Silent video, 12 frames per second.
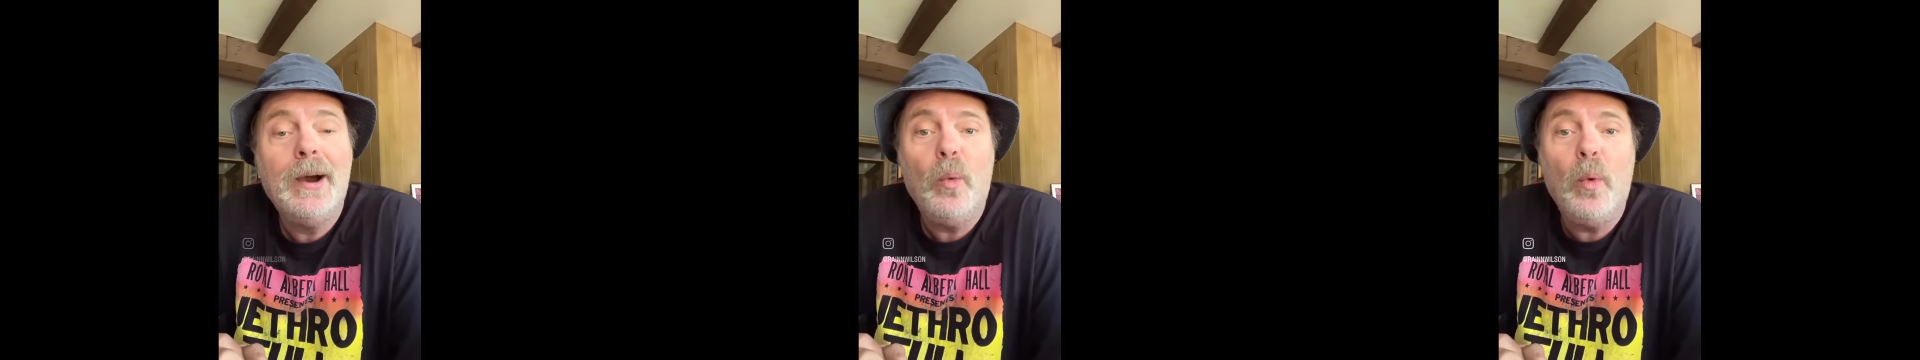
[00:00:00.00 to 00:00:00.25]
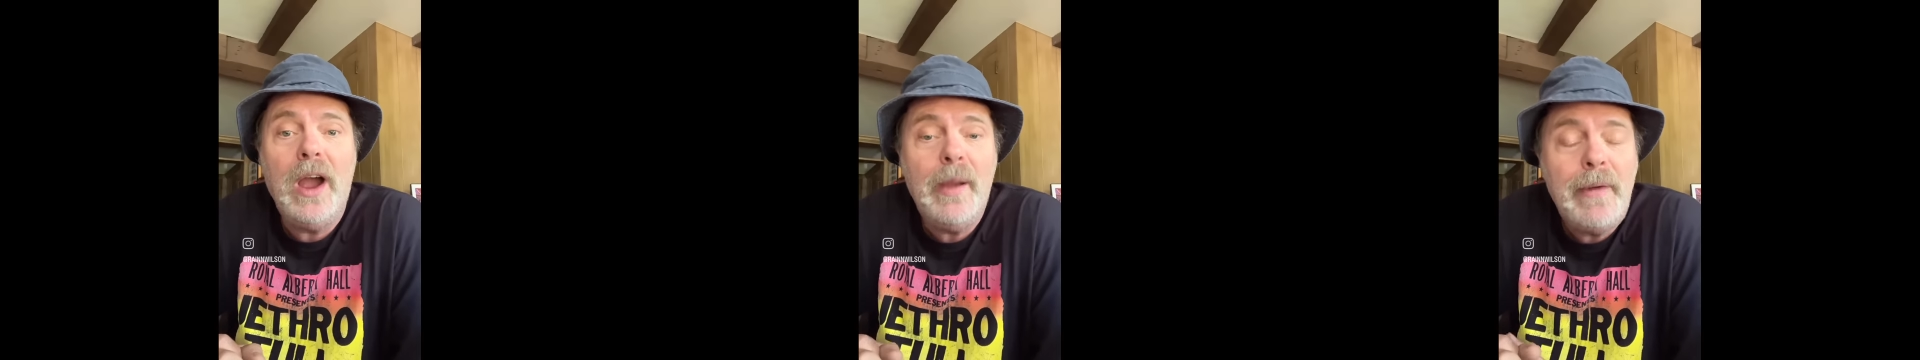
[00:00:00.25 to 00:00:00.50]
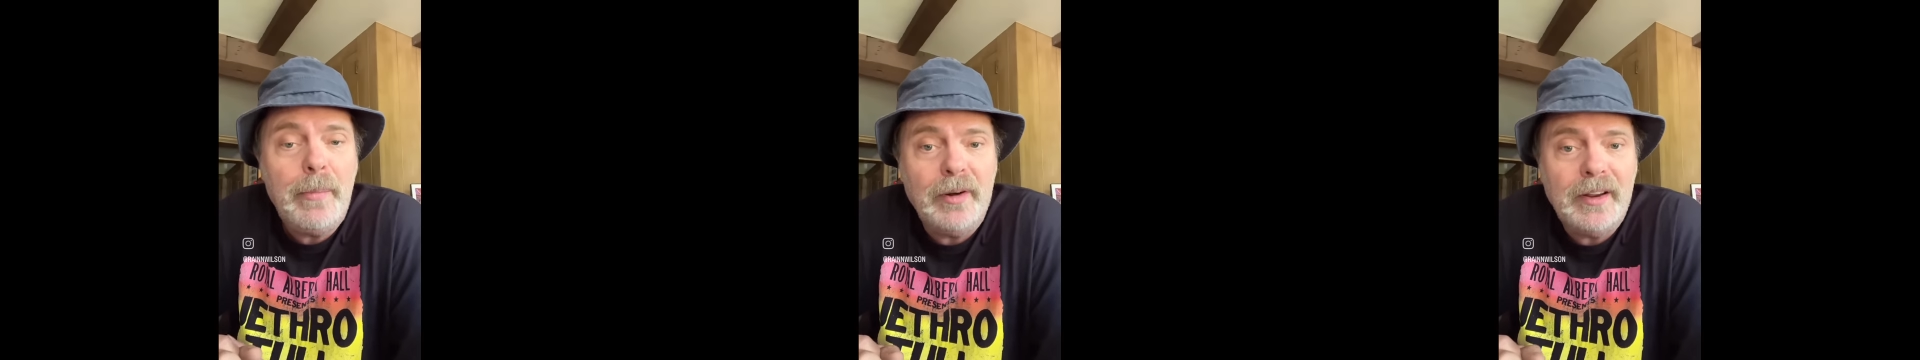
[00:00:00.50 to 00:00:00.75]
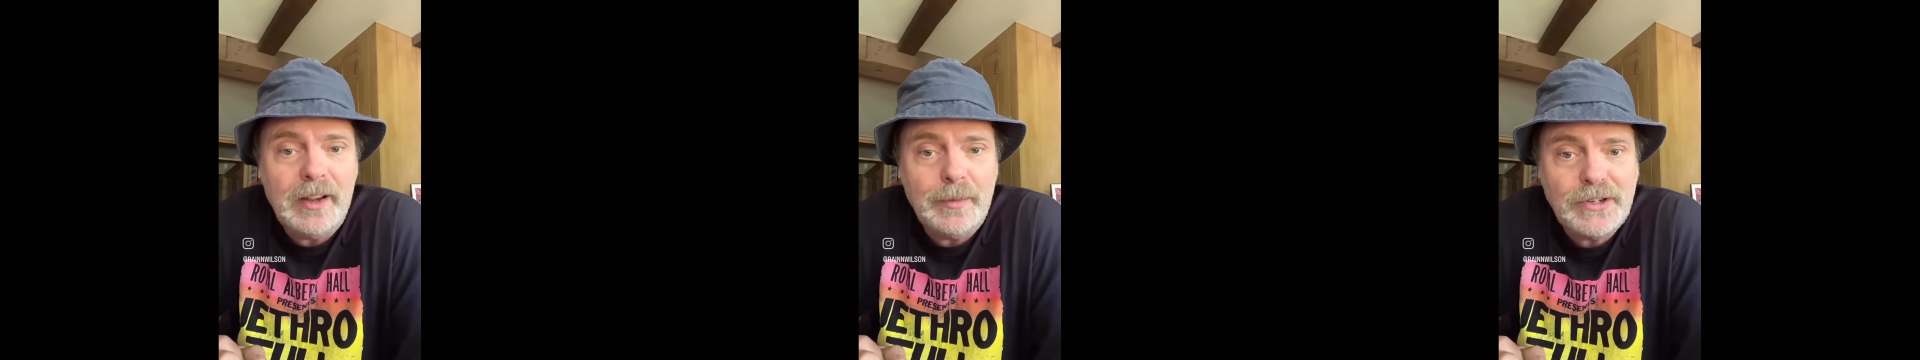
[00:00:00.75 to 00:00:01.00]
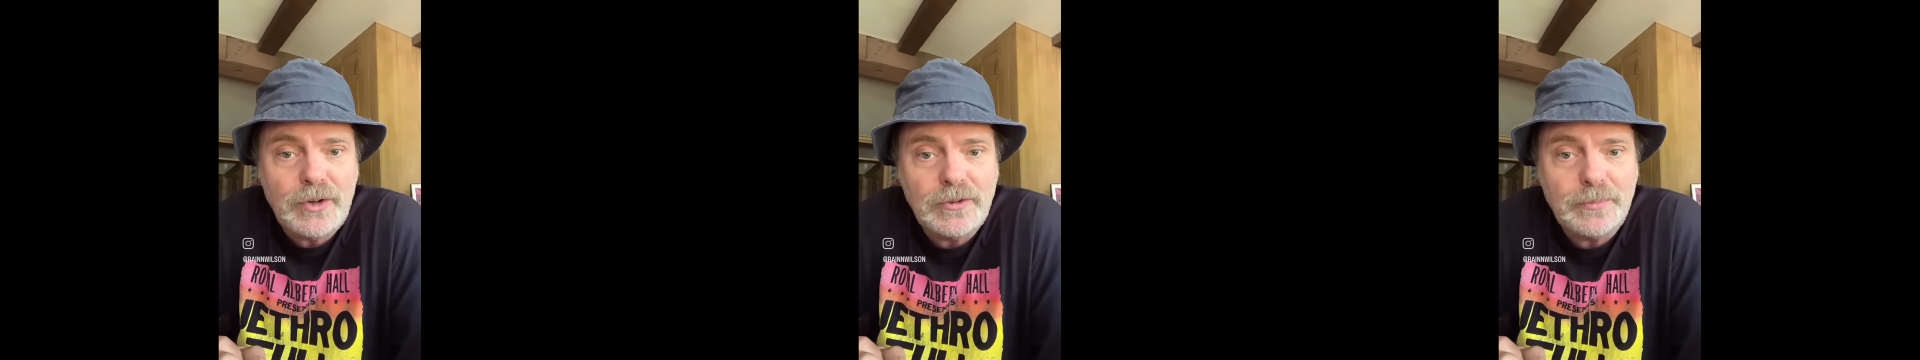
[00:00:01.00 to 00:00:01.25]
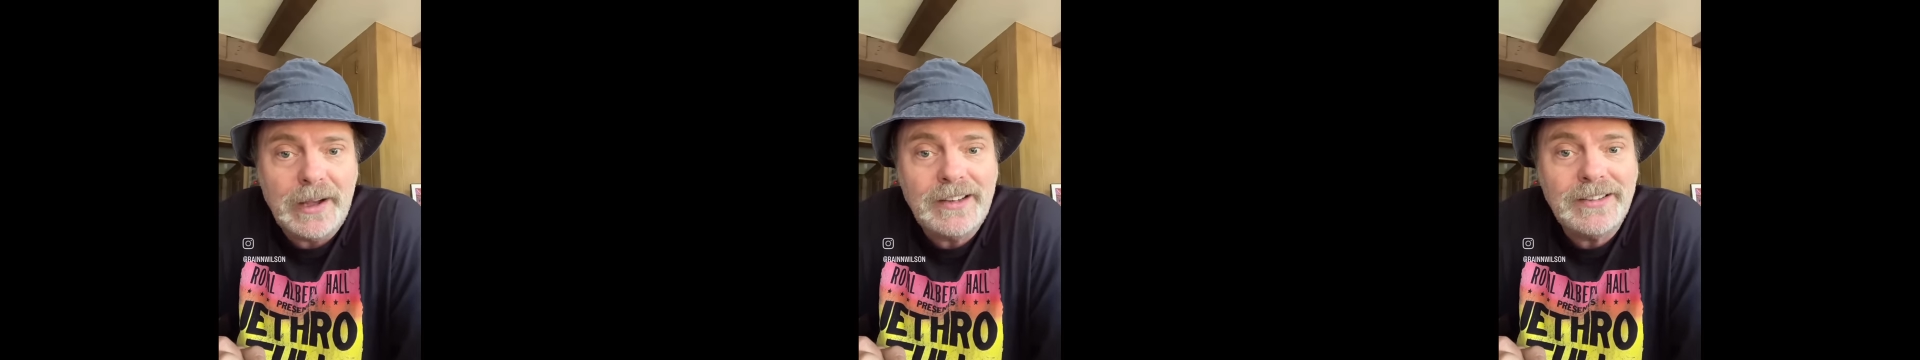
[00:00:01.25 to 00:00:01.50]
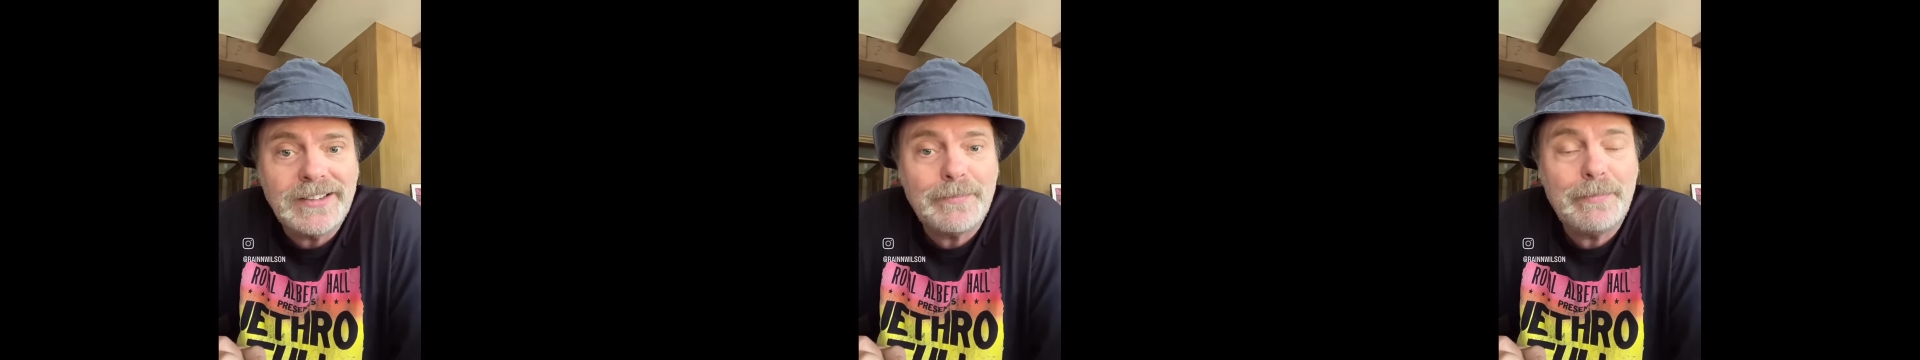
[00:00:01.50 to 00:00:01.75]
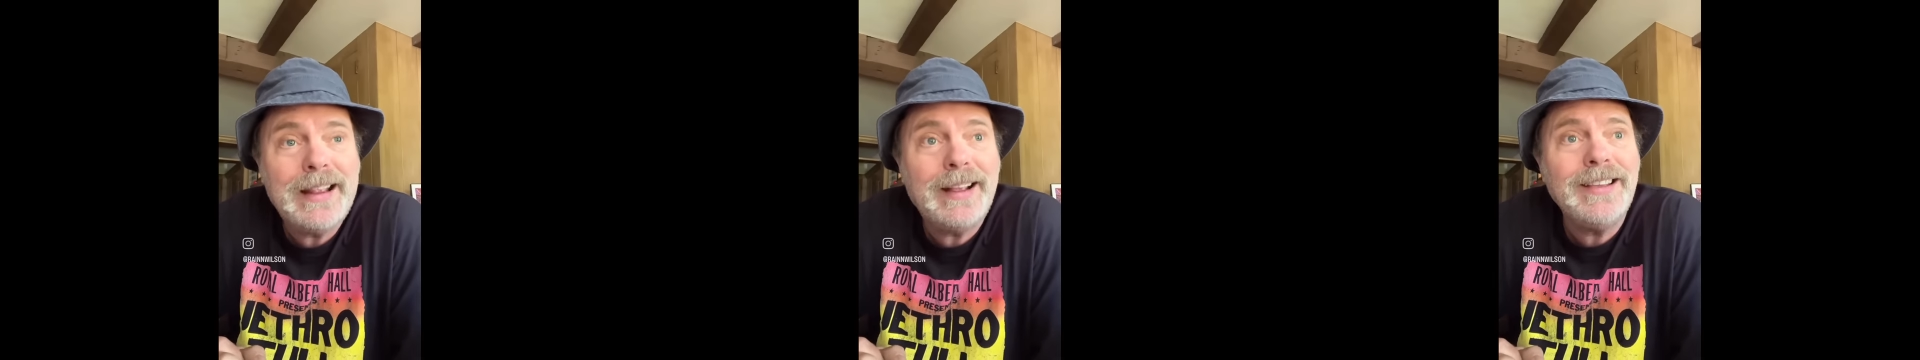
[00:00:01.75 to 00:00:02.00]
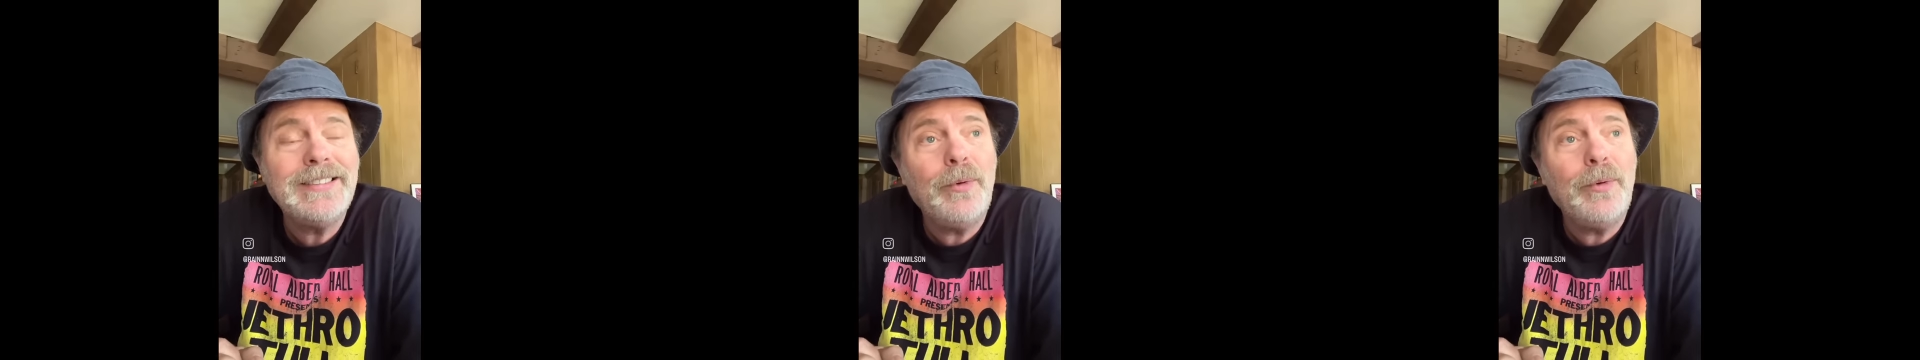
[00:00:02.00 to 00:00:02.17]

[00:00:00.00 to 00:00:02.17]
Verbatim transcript: Why am I bringing up snooze buttons? Because